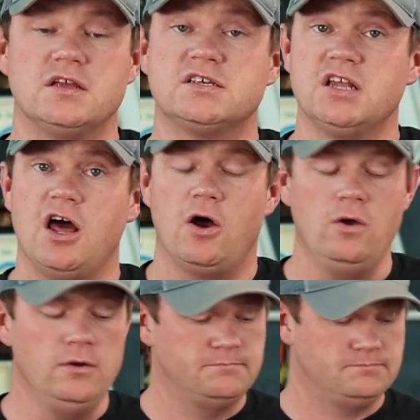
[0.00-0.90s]

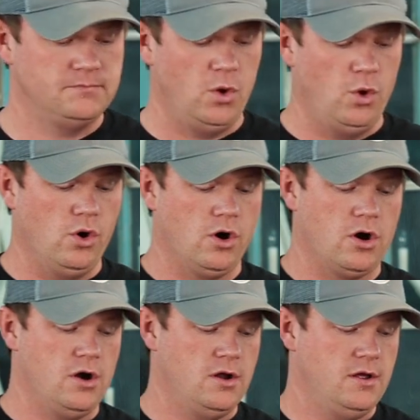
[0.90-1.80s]
slaw
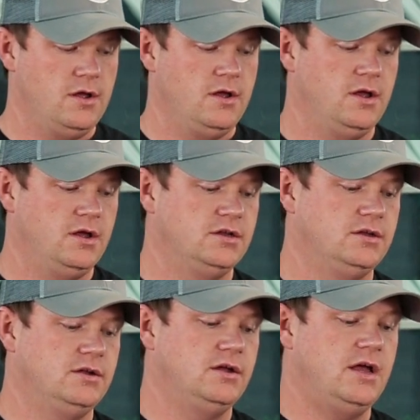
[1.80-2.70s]
or
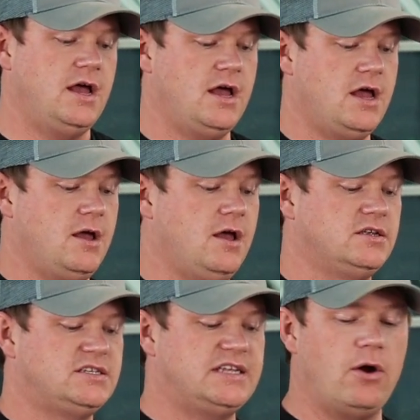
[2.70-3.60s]

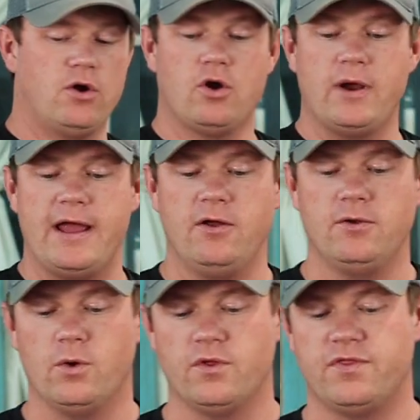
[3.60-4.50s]
sauerkraut
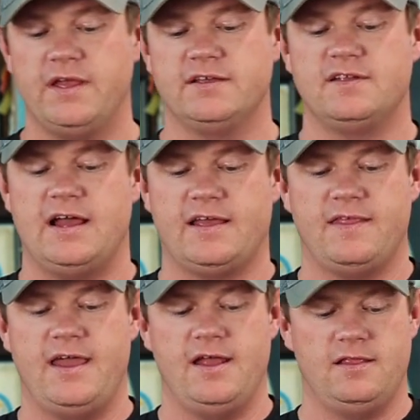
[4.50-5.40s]
or things like
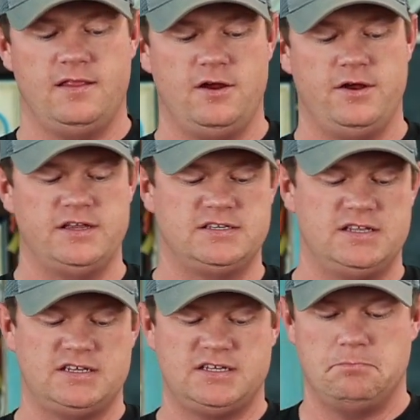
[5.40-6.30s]
that, there is
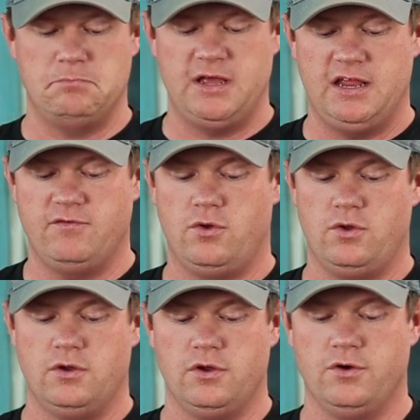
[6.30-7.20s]
this
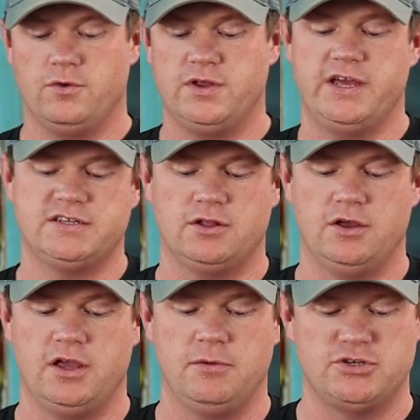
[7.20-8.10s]
medieval,
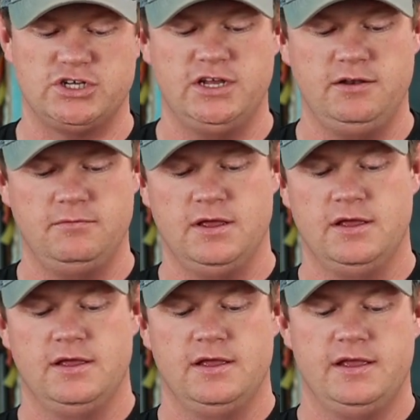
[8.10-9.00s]
grotesque-looking machine.
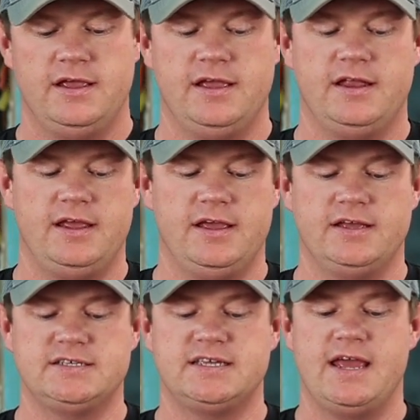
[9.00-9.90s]
It
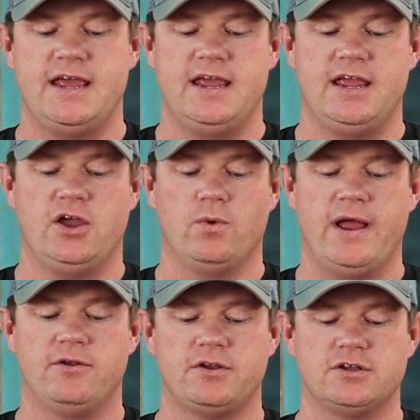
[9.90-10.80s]
is a
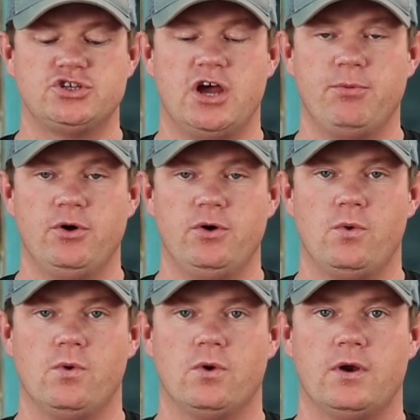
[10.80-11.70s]
Kraut Chopper
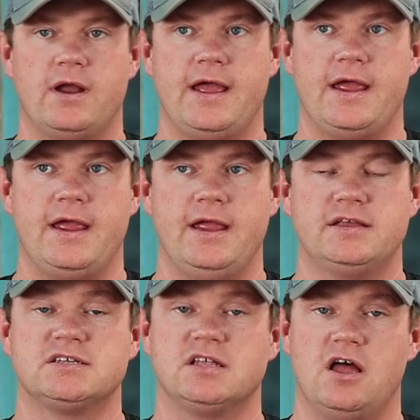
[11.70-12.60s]
or a
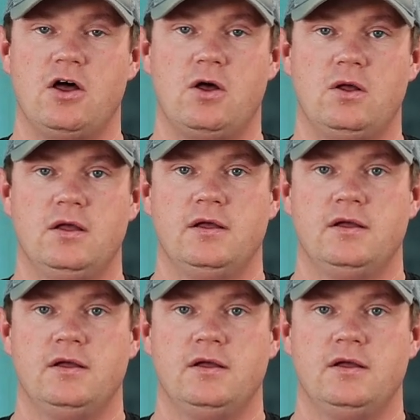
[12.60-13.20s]
slaw